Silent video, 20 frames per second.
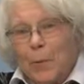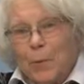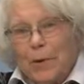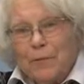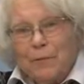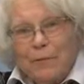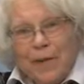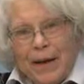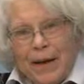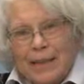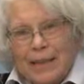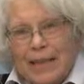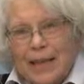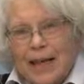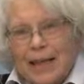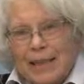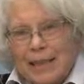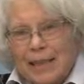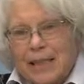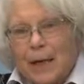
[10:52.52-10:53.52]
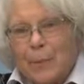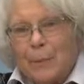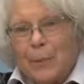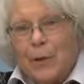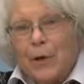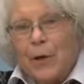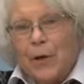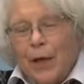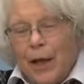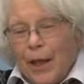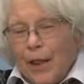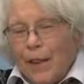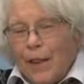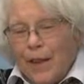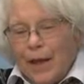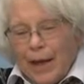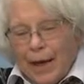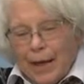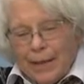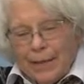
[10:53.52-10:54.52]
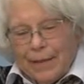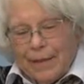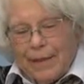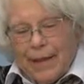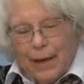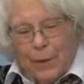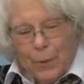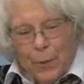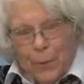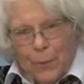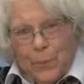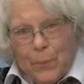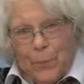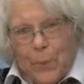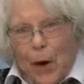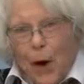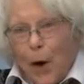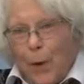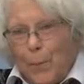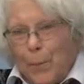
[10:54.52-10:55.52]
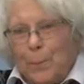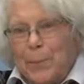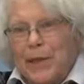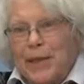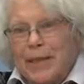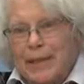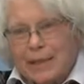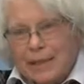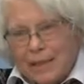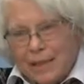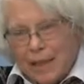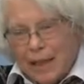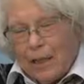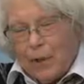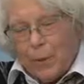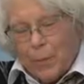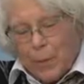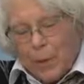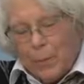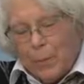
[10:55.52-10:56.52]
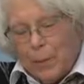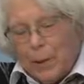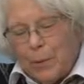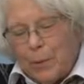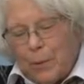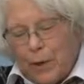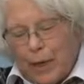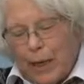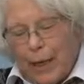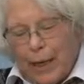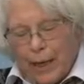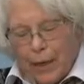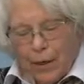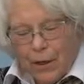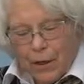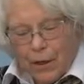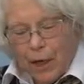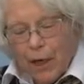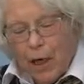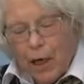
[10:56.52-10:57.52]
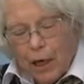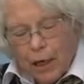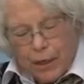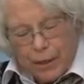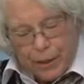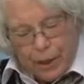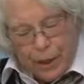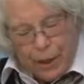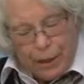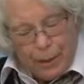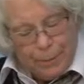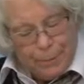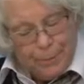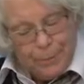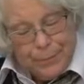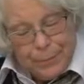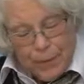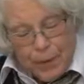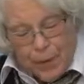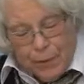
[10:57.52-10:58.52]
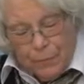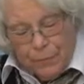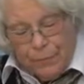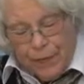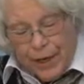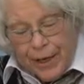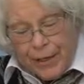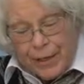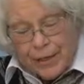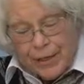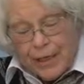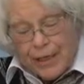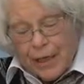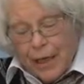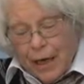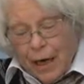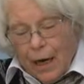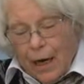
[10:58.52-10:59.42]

We found last summer that they were our biggest seller when we were at our fairs.